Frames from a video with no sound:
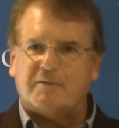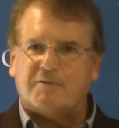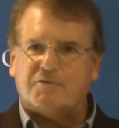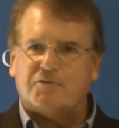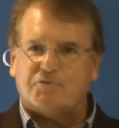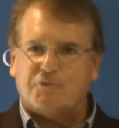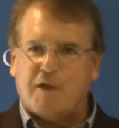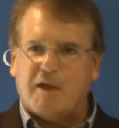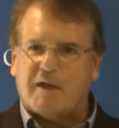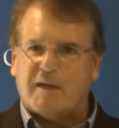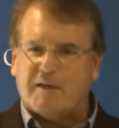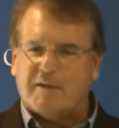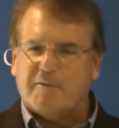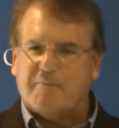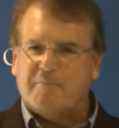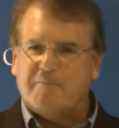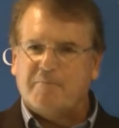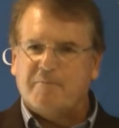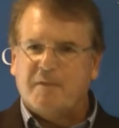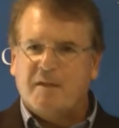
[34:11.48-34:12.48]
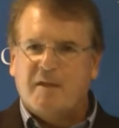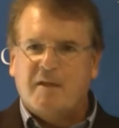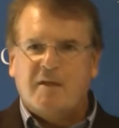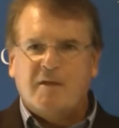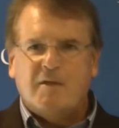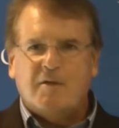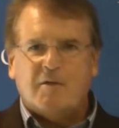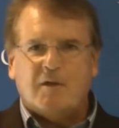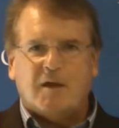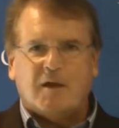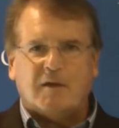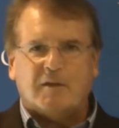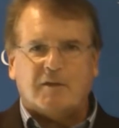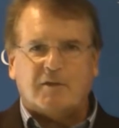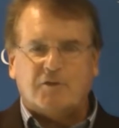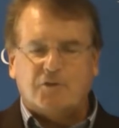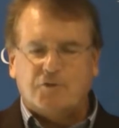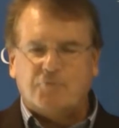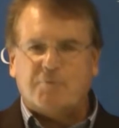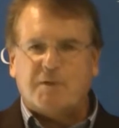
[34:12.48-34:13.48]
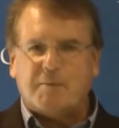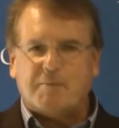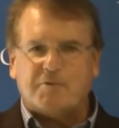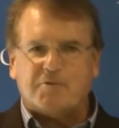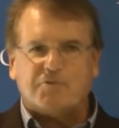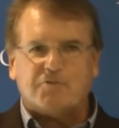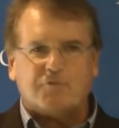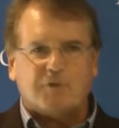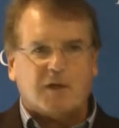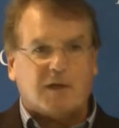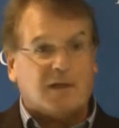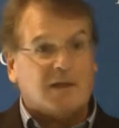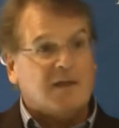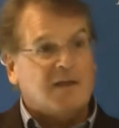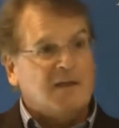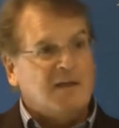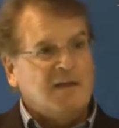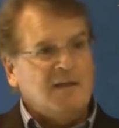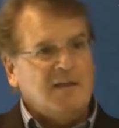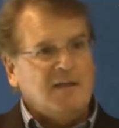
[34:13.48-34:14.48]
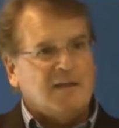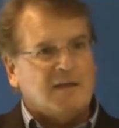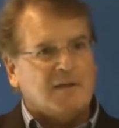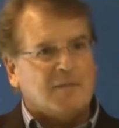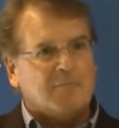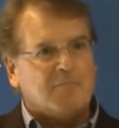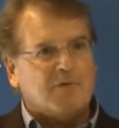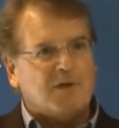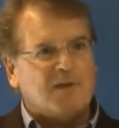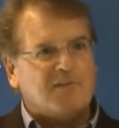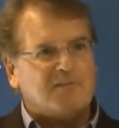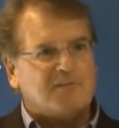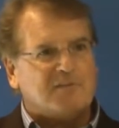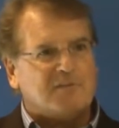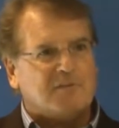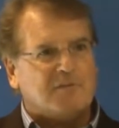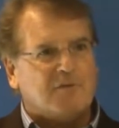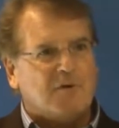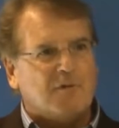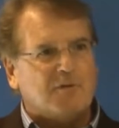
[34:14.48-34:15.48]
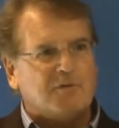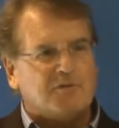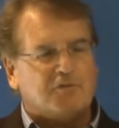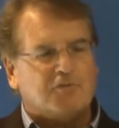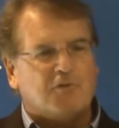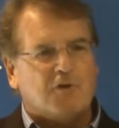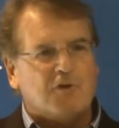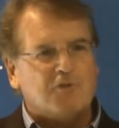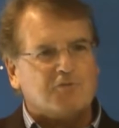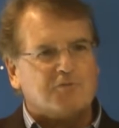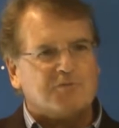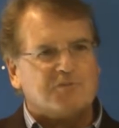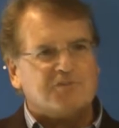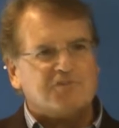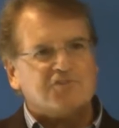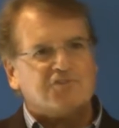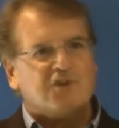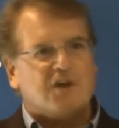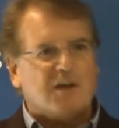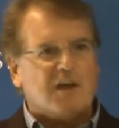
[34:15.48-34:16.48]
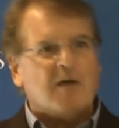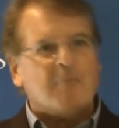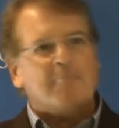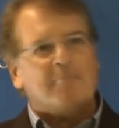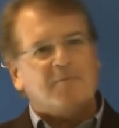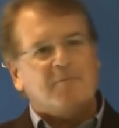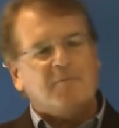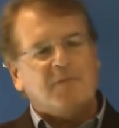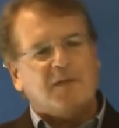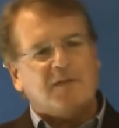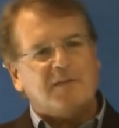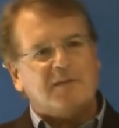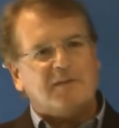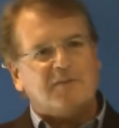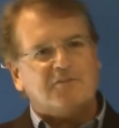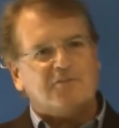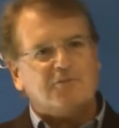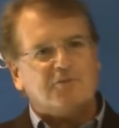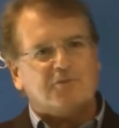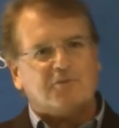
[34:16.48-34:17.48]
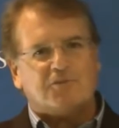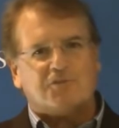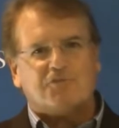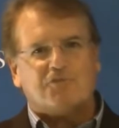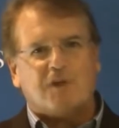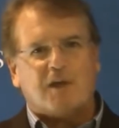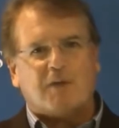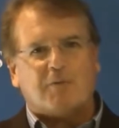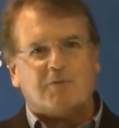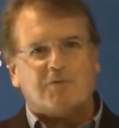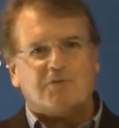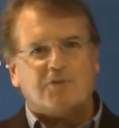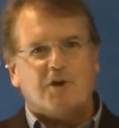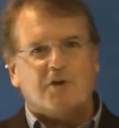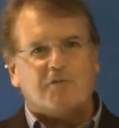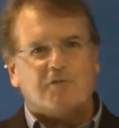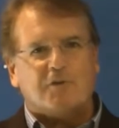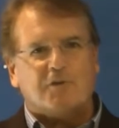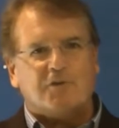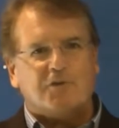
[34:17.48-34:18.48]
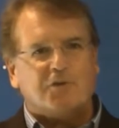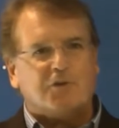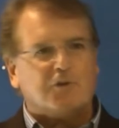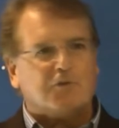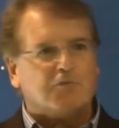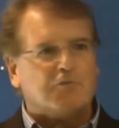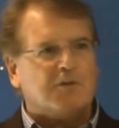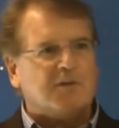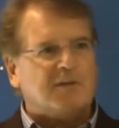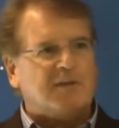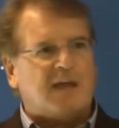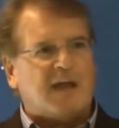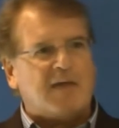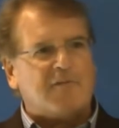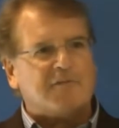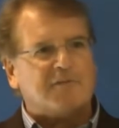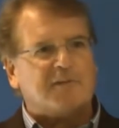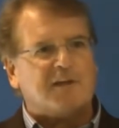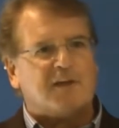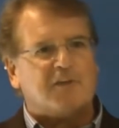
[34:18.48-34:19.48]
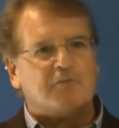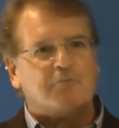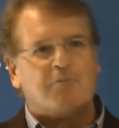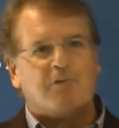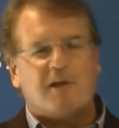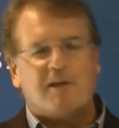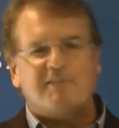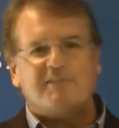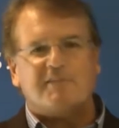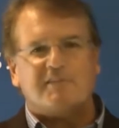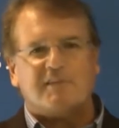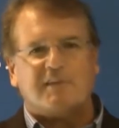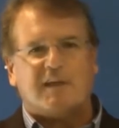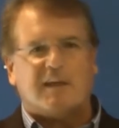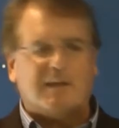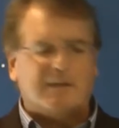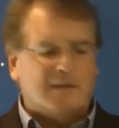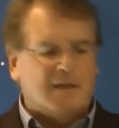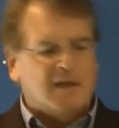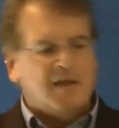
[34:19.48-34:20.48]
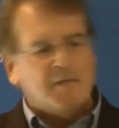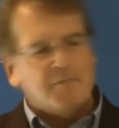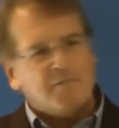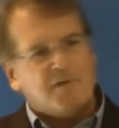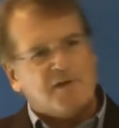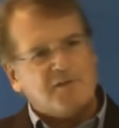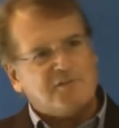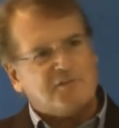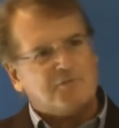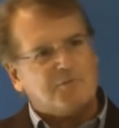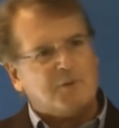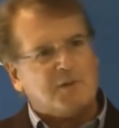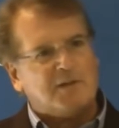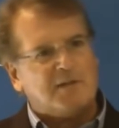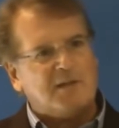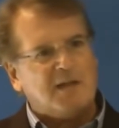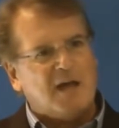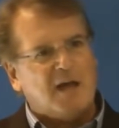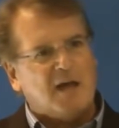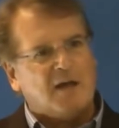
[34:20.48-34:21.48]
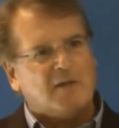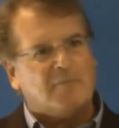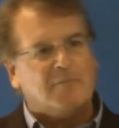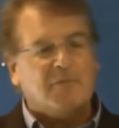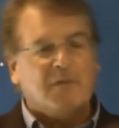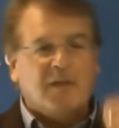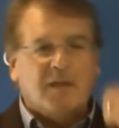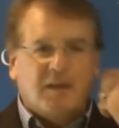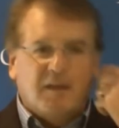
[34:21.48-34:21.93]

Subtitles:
strike, the newspaper strike, prices of all these groceries shot up. And then as soon as the strike was over and you could read the advertised prices again, prices went down.